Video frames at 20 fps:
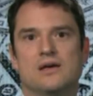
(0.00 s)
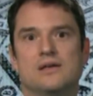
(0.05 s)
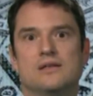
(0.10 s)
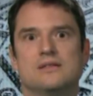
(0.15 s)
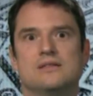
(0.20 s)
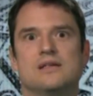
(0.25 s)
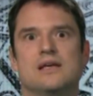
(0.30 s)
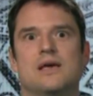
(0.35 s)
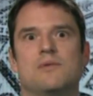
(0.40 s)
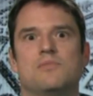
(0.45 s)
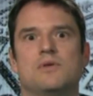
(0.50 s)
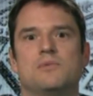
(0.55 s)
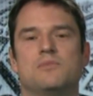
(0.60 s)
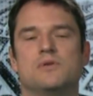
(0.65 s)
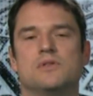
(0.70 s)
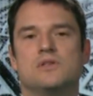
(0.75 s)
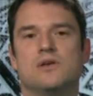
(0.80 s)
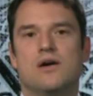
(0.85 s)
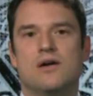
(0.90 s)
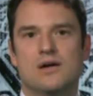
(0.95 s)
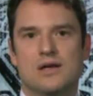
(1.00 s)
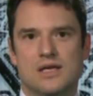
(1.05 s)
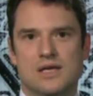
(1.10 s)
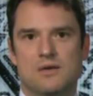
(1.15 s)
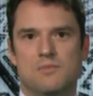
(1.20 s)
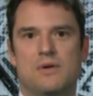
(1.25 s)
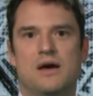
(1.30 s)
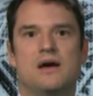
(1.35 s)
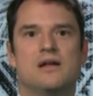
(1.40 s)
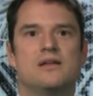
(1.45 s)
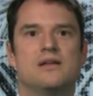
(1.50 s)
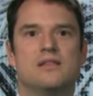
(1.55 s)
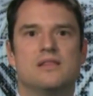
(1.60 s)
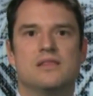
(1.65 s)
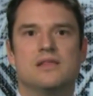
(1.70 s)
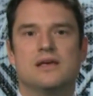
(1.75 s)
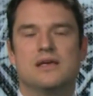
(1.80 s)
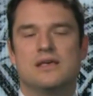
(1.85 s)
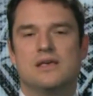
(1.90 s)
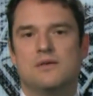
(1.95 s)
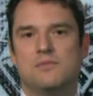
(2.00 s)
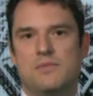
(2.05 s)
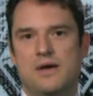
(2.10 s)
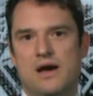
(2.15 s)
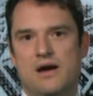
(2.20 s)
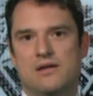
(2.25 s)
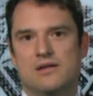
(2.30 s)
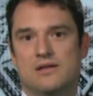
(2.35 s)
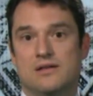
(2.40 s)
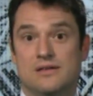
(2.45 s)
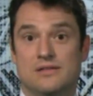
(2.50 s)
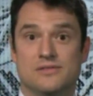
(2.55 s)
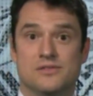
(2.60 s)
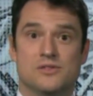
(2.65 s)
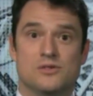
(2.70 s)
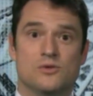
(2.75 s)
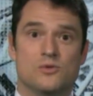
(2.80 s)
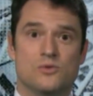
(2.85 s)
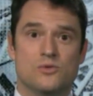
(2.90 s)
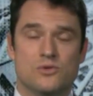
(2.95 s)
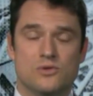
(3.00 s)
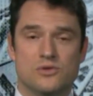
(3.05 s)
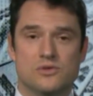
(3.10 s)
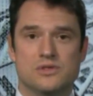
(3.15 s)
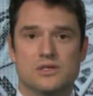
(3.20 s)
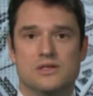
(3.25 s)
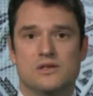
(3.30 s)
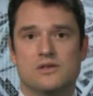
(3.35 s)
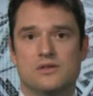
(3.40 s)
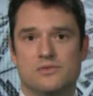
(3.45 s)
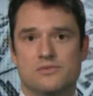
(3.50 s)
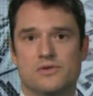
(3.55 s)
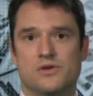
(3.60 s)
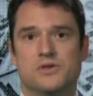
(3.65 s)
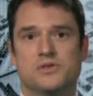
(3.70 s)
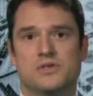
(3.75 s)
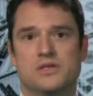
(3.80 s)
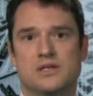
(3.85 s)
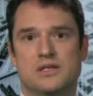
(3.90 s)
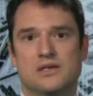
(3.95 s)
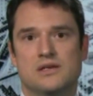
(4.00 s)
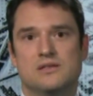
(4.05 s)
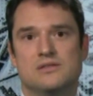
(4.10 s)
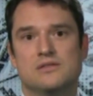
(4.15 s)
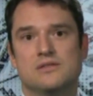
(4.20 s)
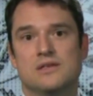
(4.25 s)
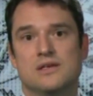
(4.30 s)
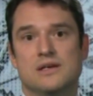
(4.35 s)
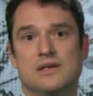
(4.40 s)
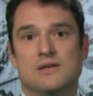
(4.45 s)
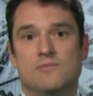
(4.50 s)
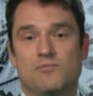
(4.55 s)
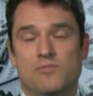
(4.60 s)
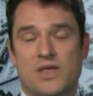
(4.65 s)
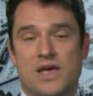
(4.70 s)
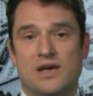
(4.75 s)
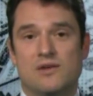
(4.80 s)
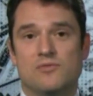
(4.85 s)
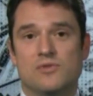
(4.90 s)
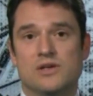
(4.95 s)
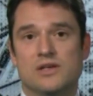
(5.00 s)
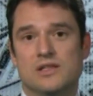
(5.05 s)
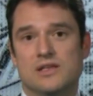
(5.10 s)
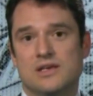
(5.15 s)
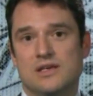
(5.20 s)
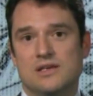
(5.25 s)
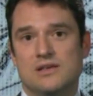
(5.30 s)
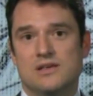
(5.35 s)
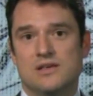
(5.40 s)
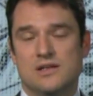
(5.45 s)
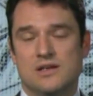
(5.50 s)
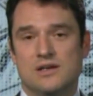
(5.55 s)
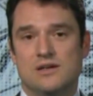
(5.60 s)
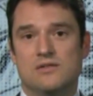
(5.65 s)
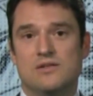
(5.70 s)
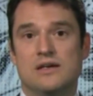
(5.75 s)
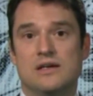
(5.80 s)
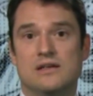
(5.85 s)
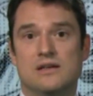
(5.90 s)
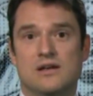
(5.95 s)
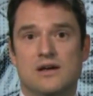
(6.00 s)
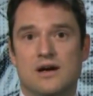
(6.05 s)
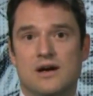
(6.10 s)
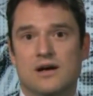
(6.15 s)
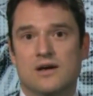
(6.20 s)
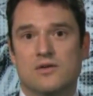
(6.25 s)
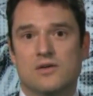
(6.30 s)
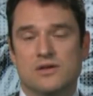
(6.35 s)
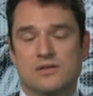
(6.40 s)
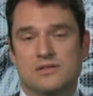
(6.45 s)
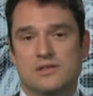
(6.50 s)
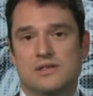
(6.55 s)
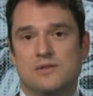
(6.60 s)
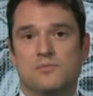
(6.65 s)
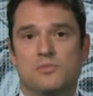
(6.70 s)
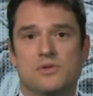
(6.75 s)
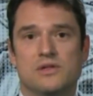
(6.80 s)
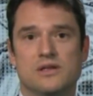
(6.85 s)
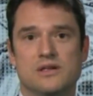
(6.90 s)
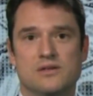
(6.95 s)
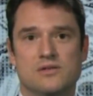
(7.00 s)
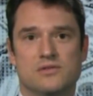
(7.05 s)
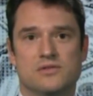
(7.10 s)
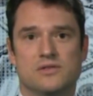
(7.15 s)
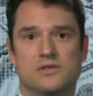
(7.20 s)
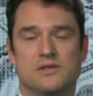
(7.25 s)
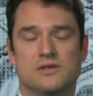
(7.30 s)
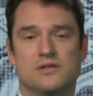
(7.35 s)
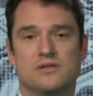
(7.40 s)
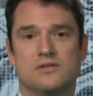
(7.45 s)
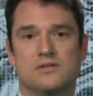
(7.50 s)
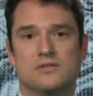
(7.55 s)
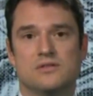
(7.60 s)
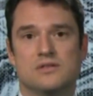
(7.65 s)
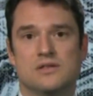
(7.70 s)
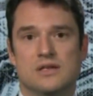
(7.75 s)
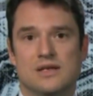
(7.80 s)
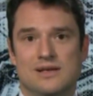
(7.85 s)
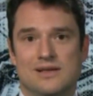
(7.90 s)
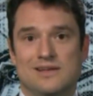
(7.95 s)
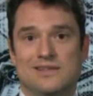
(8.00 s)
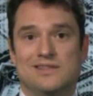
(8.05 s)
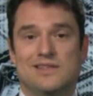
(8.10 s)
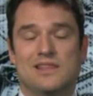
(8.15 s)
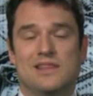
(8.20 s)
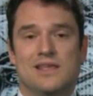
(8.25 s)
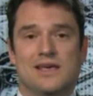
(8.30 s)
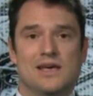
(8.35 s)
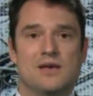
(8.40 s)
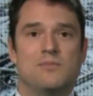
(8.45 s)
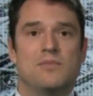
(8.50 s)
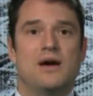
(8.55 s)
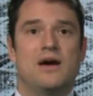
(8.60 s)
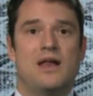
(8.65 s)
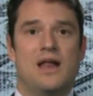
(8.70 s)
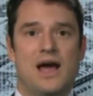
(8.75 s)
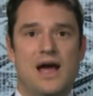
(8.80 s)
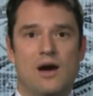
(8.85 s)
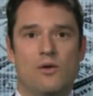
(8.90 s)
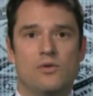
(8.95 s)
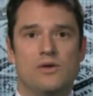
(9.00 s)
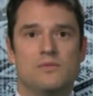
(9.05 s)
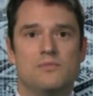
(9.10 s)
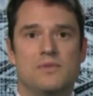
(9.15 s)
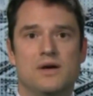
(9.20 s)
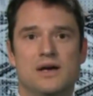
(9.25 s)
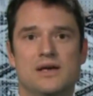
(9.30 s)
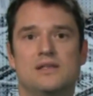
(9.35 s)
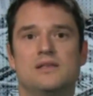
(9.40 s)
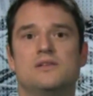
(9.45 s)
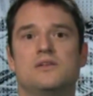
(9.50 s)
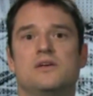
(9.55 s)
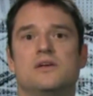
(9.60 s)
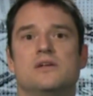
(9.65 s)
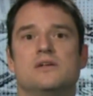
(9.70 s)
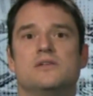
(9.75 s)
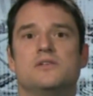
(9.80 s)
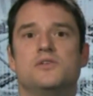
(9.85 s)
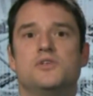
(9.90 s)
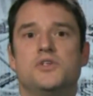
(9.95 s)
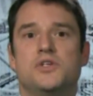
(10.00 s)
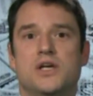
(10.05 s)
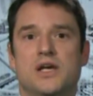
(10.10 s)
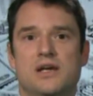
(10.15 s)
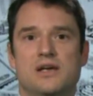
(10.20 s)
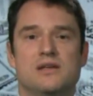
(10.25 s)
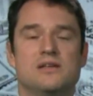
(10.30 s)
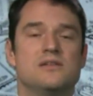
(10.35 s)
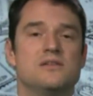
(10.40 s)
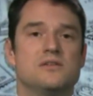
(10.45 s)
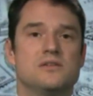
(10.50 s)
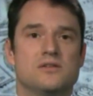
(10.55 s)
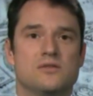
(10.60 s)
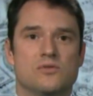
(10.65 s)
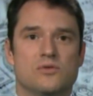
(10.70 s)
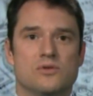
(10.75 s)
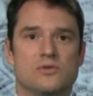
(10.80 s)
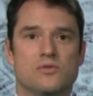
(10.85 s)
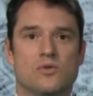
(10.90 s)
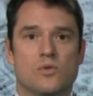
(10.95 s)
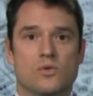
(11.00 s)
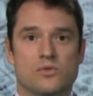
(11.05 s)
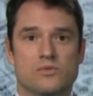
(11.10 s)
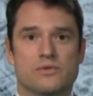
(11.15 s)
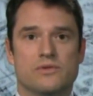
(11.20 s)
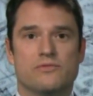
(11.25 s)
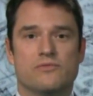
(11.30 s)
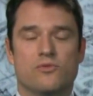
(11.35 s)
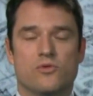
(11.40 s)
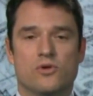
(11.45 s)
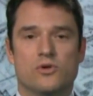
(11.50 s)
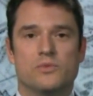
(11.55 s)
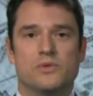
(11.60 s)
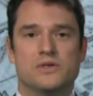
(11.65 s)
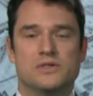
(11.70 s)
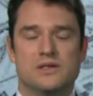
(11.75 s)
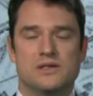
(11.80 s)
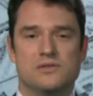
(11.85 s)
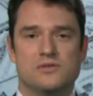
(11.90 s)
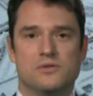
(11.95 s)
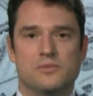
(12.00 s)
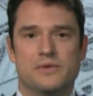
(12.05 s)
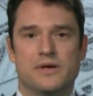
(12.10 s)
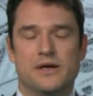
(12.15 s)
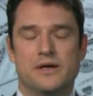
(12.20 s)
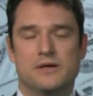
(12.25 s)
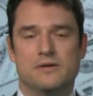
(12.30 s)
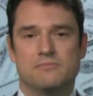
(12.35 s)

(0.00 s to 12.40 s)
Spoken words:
to get people talking about it, thinking about it in schools and universities, and really, you know, in Congress and in political circles, to think about how we might change or reform our central bank.